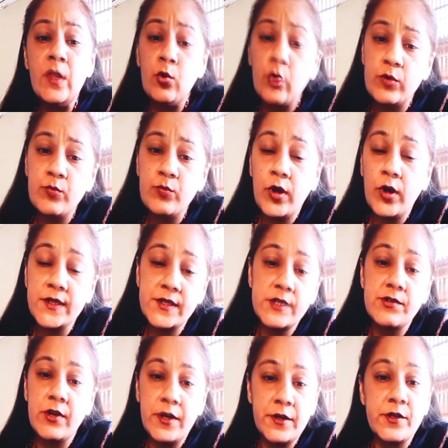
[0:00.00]
good
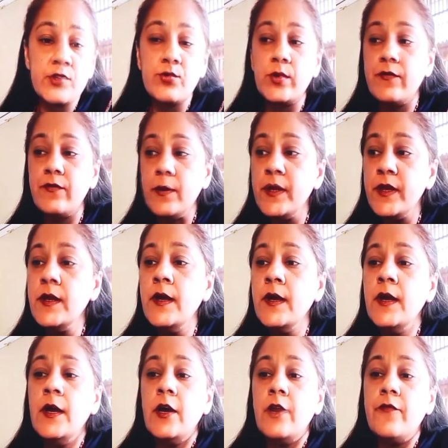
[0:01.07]
policies related to the women.
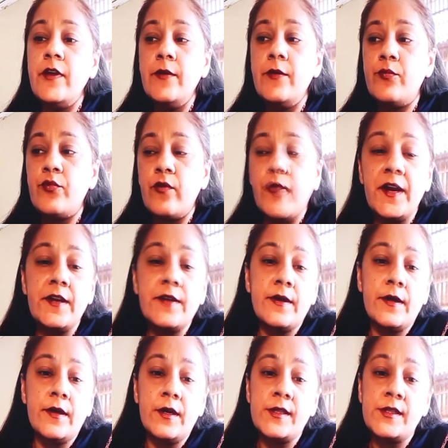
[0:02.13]
We provide
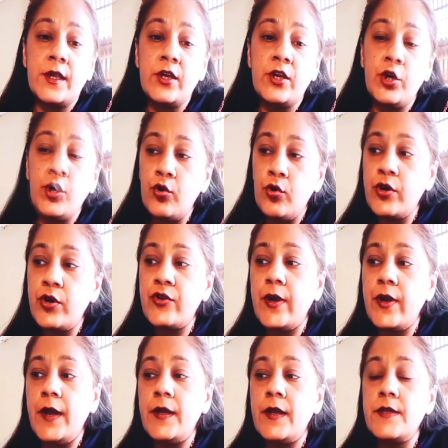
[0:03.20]
a secure
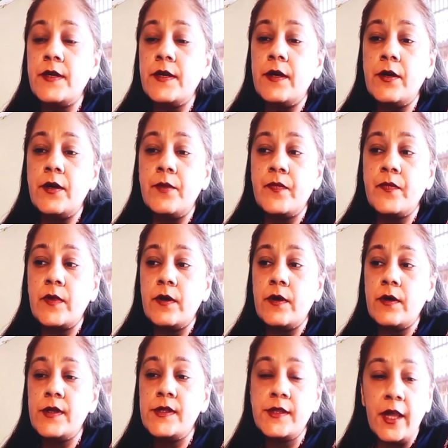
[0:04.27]

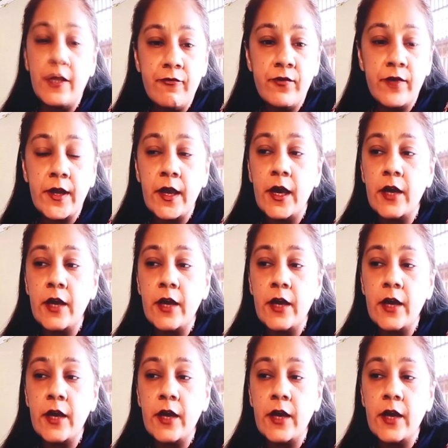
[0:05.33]
and safe working